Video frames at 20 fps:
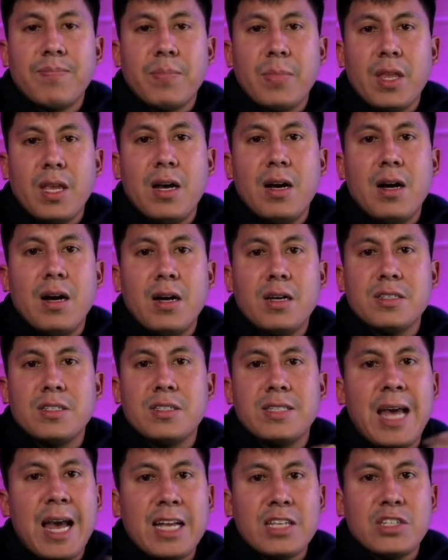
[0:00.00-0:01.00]
Uh,
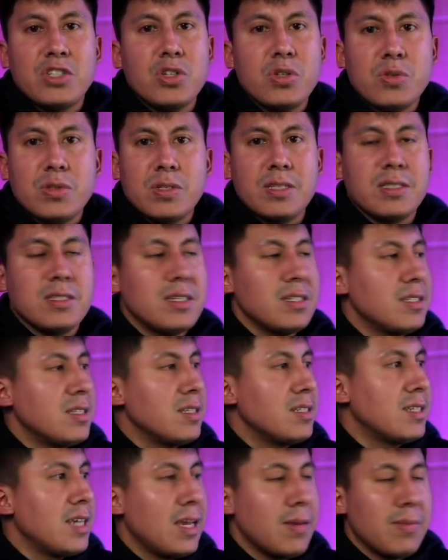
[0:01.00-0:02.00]
statues is, is the
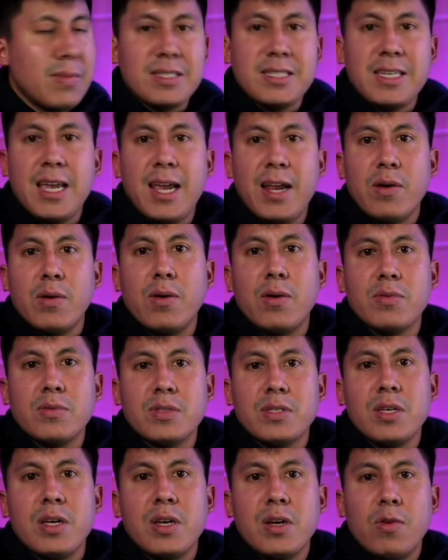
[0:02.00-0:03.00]
same as
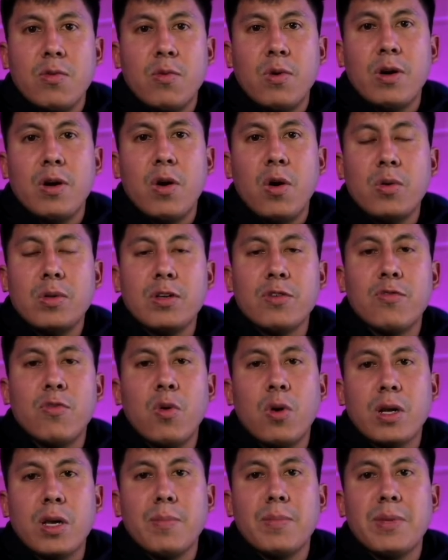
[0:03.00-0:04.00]
heroes, where only
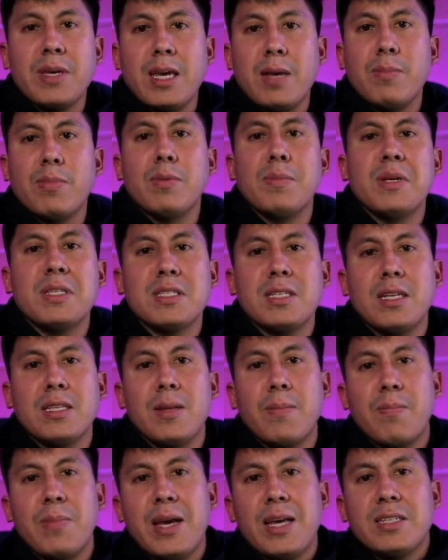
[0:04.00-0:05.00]
four can be implemented on the
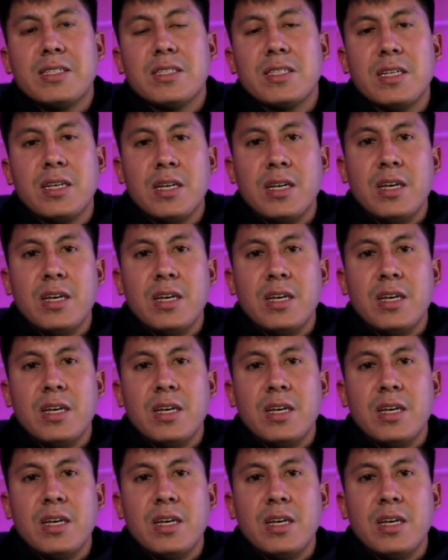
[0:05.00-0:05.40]
base.